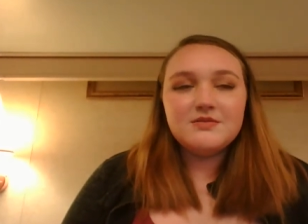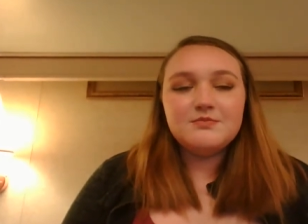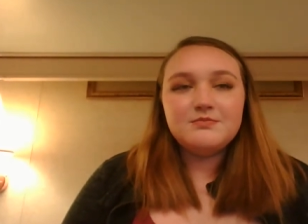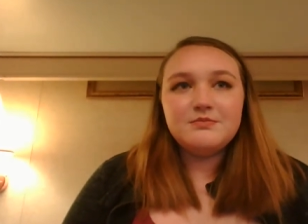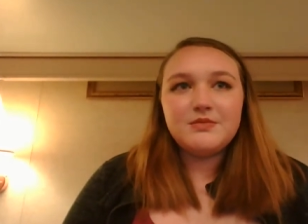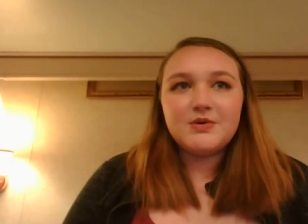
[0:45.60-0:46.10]

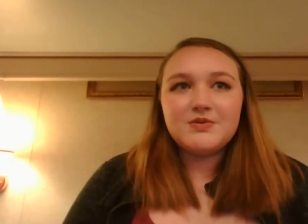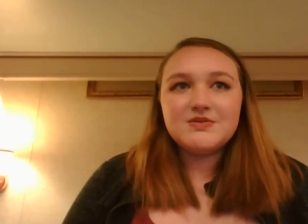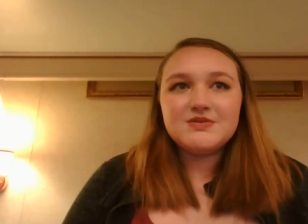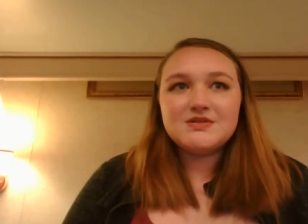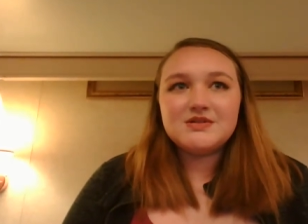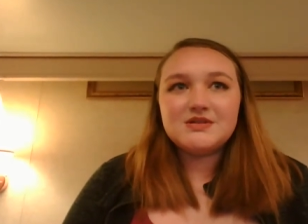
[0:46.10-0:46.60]

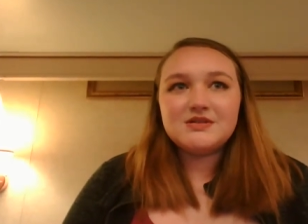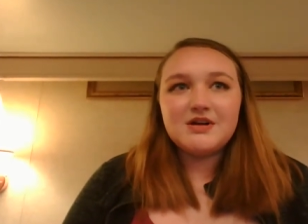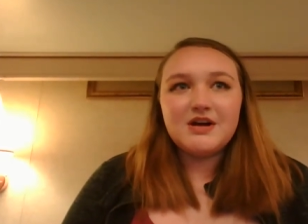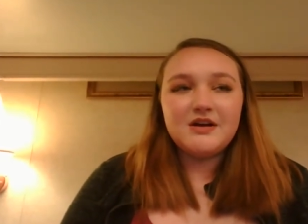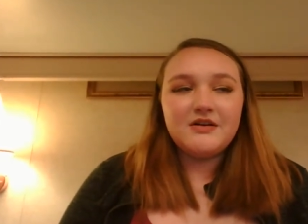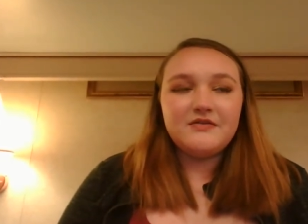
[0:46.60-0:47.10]
most
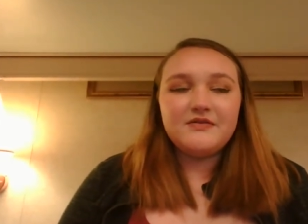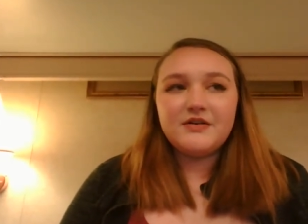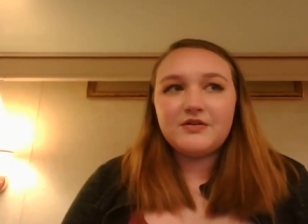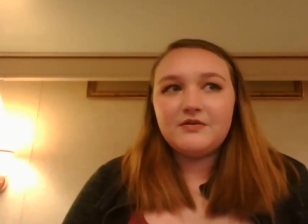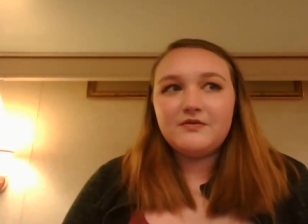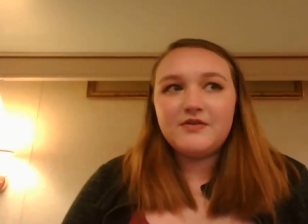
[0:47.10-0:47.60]
of
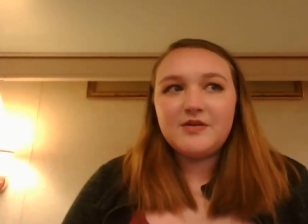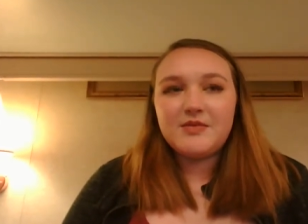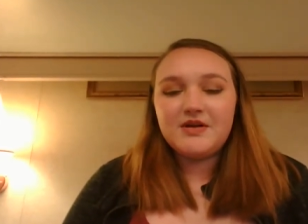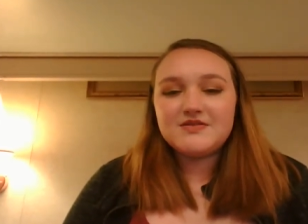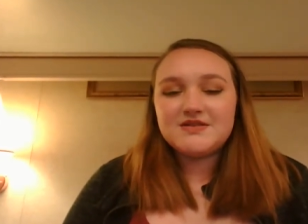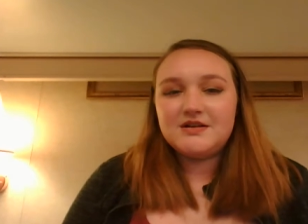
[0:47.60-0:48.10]
the
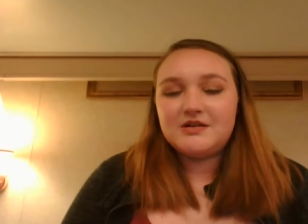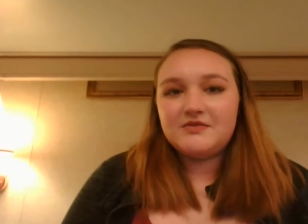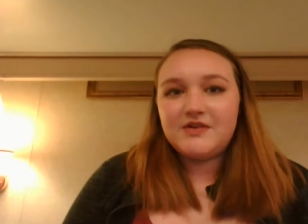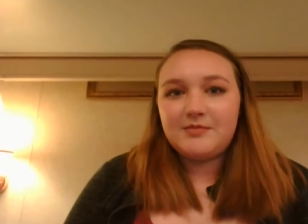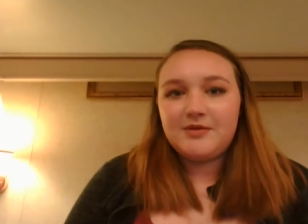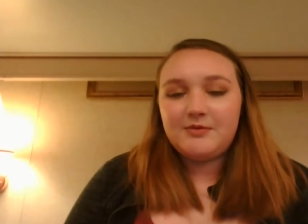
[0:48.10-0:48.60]
females in her
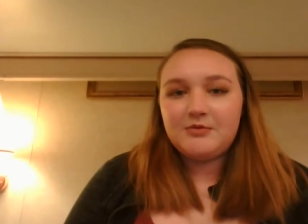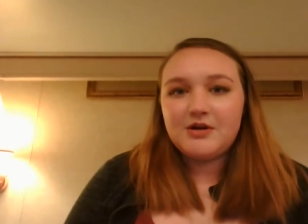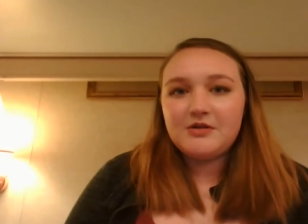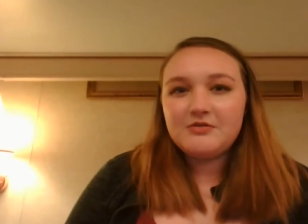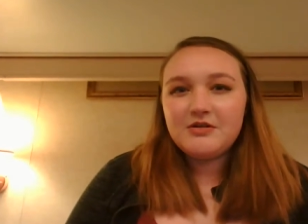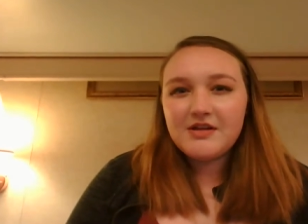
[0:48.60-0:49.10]
family were
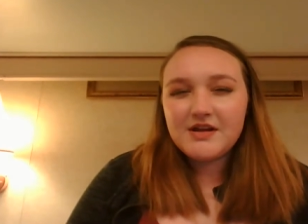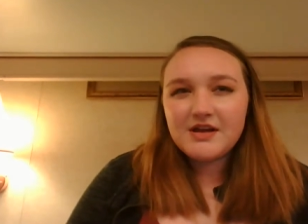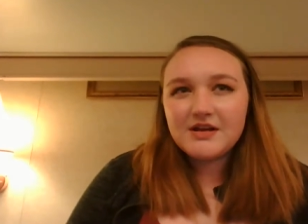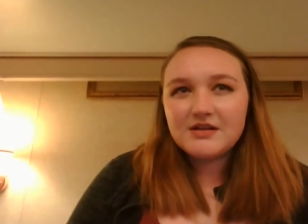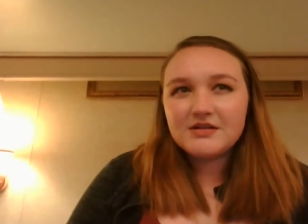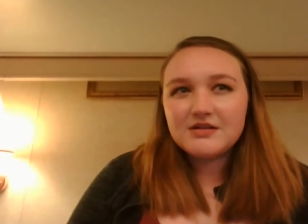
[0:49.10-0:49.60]
not
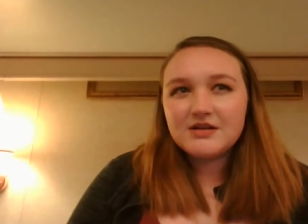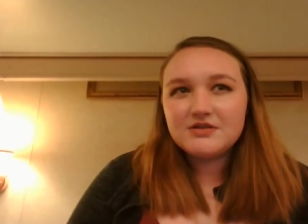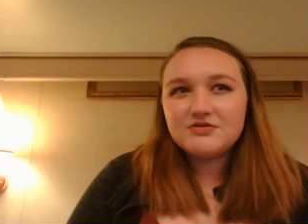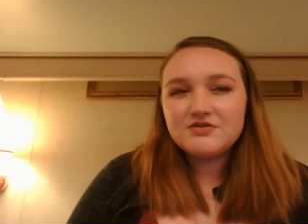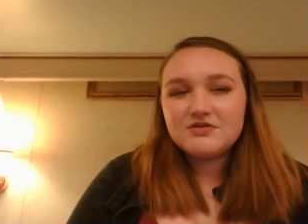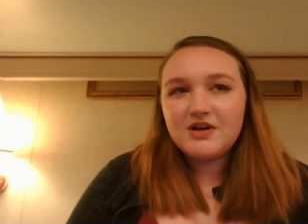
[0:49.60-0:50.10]
really
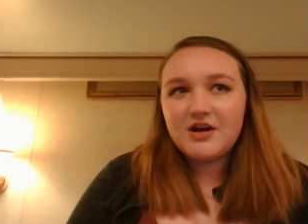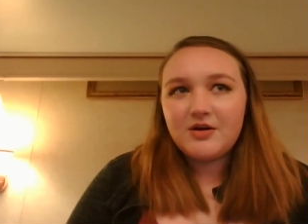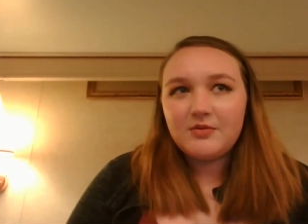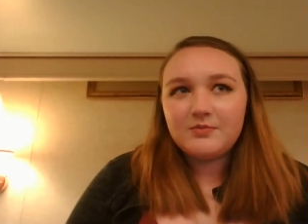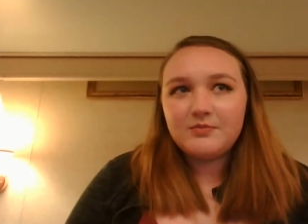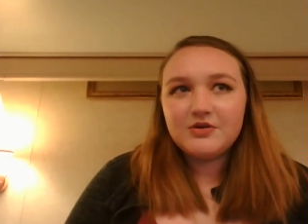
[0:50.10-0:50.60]

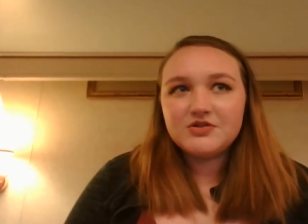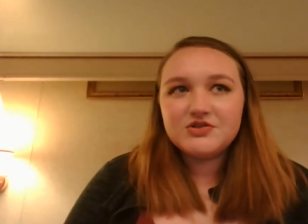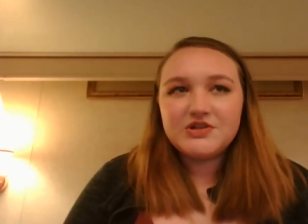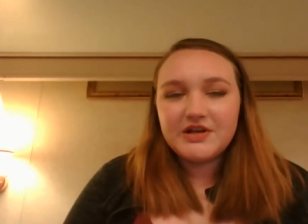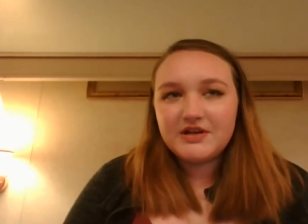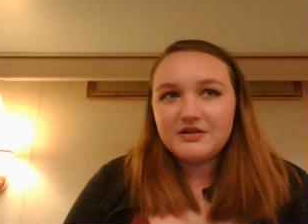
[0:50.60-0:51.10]

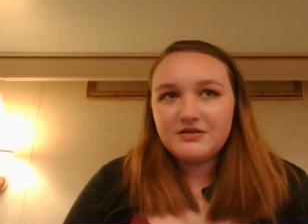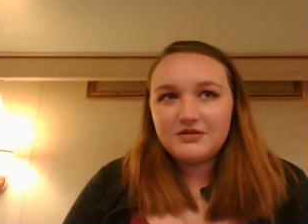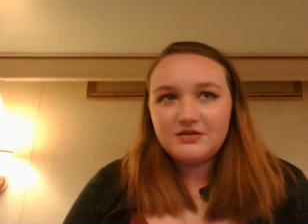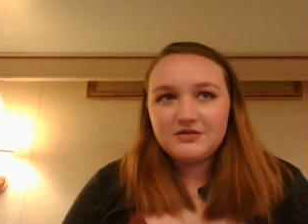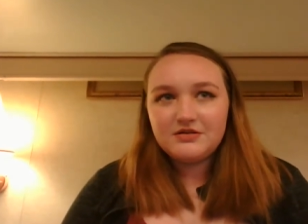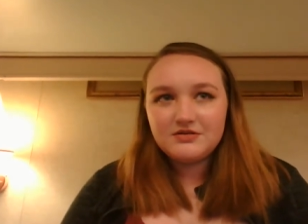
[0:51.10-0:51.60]
pushed
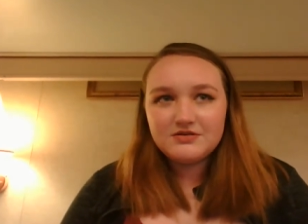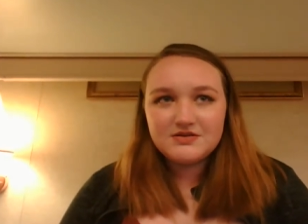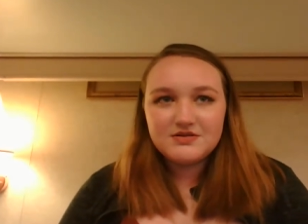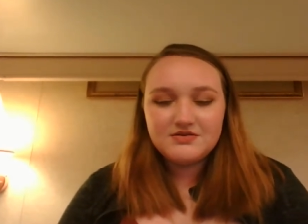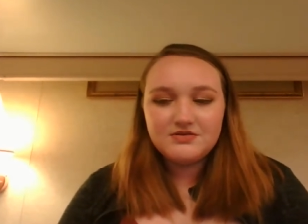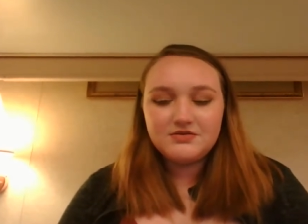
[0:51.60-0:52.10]

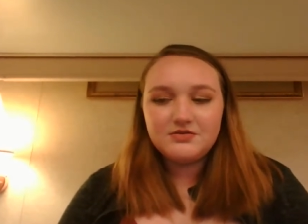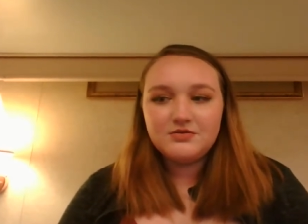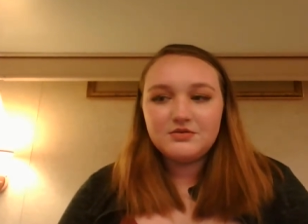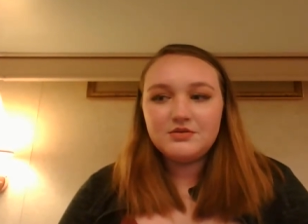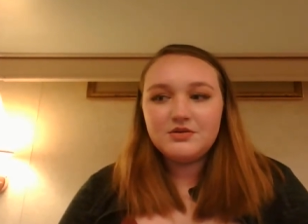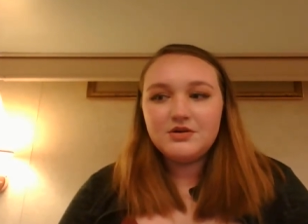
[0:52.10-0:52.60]

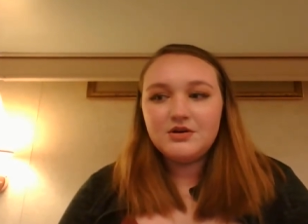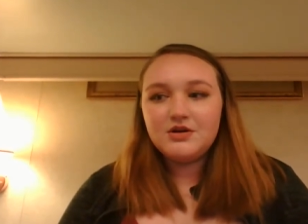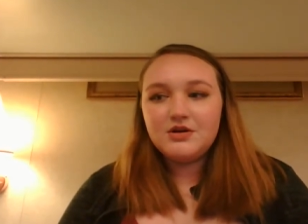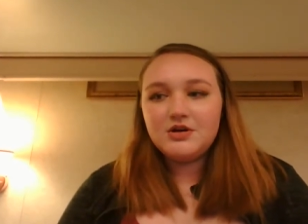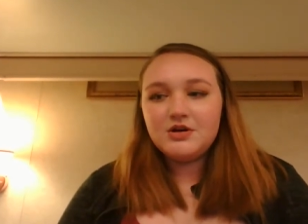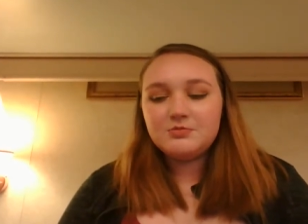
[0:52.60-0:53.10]
to
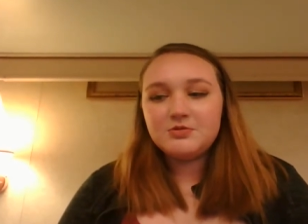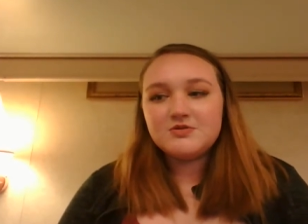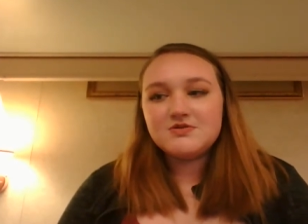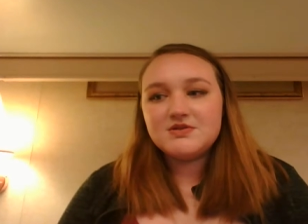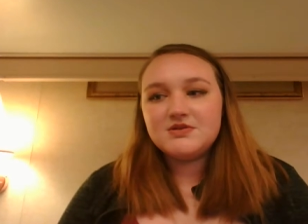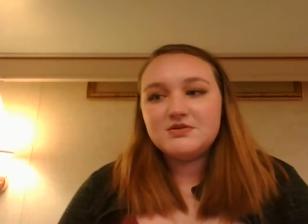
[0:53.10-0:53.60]

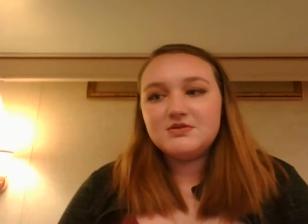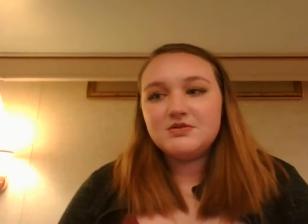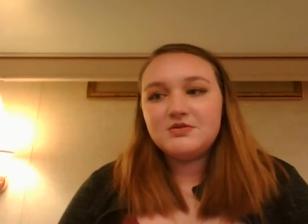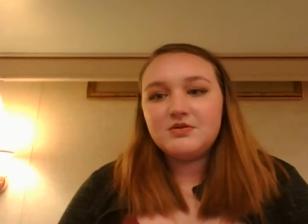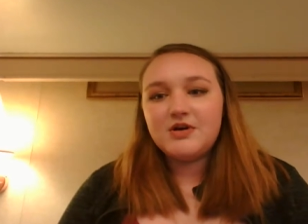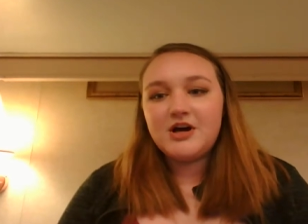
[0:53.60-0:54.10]

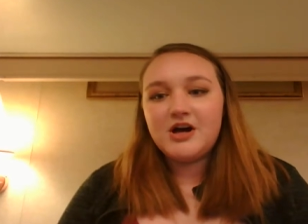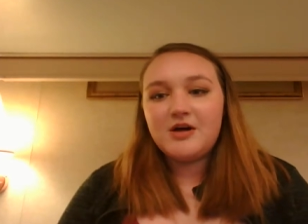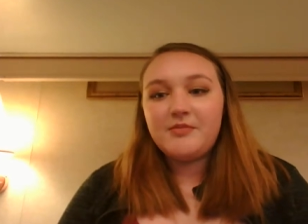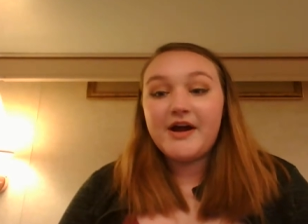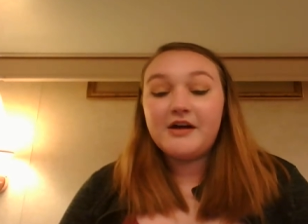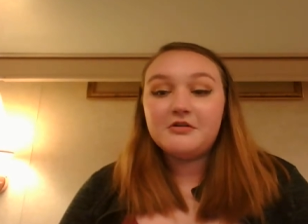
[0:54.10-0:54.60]
pursue
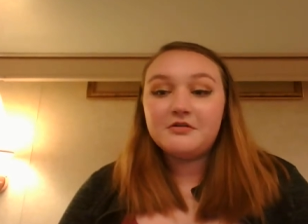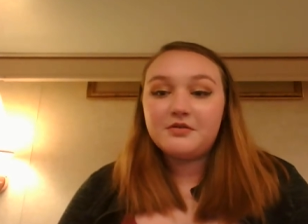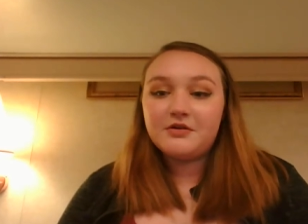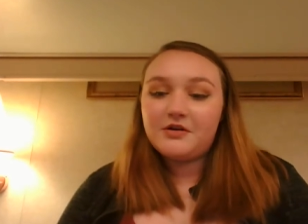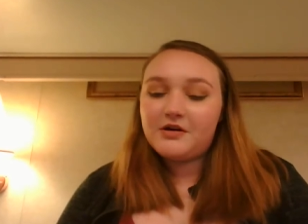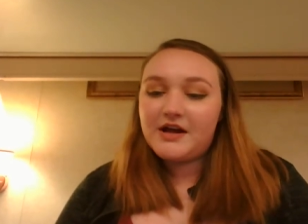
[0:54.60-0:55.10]

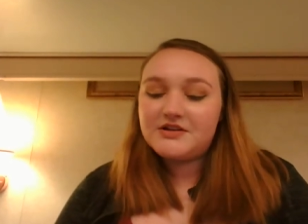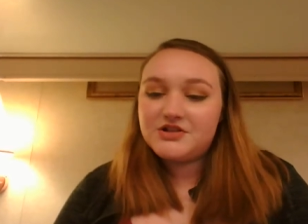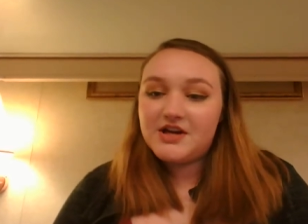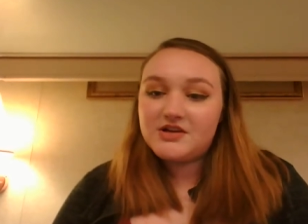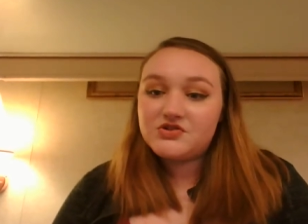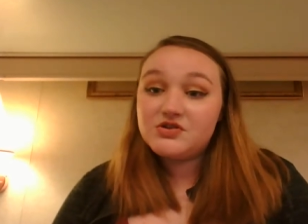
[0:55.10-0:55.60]
higher
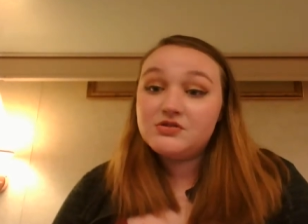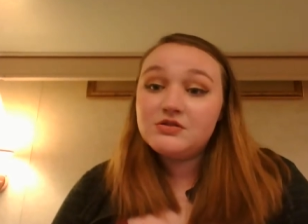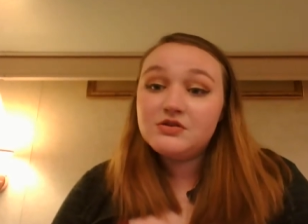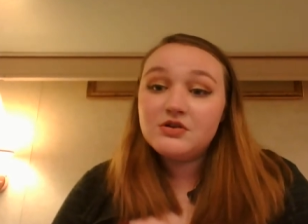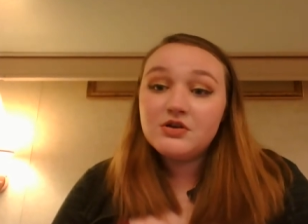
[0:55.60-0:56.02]
education,